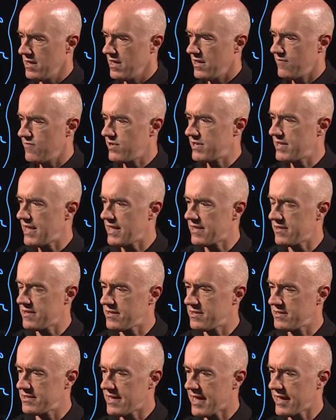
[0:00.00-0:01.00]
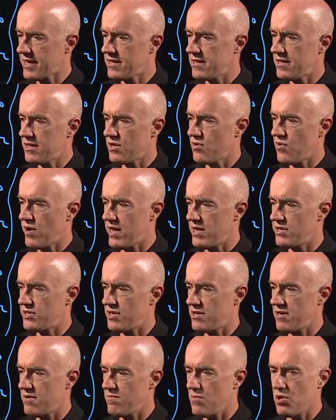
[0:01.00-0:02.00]
If we take this second
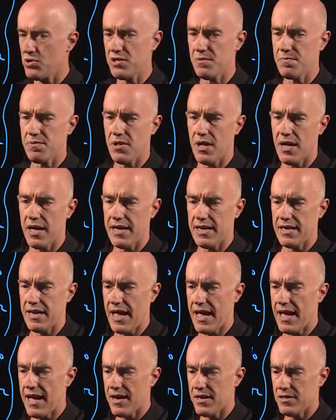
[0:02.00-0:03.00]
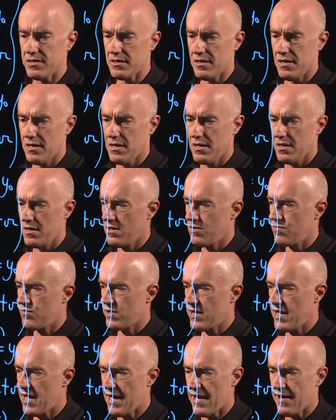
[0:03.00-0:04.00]
equation and multiply it out,
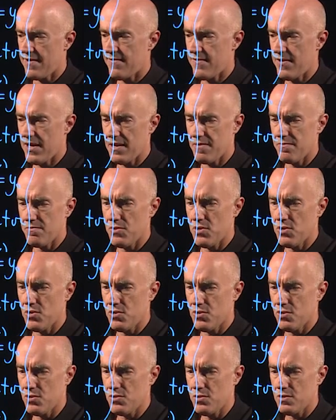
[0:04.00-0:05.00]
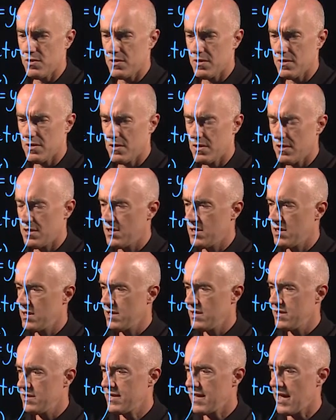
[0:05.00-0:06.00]
we have a mu
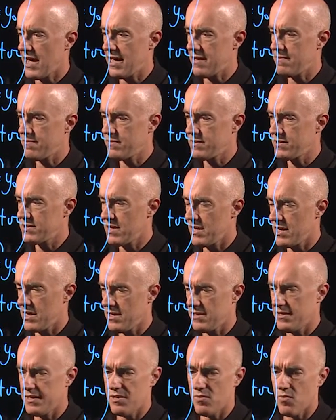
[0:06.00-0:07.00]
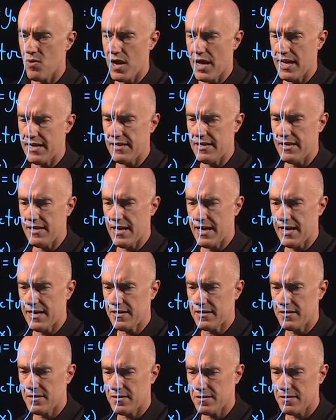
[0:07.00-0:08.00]
times uh, dy
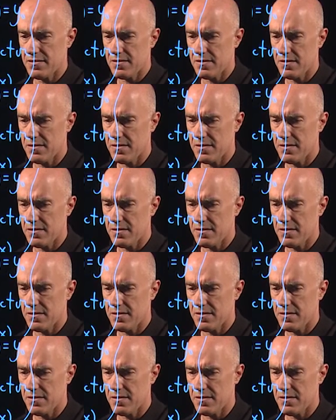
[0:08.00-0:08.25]
dx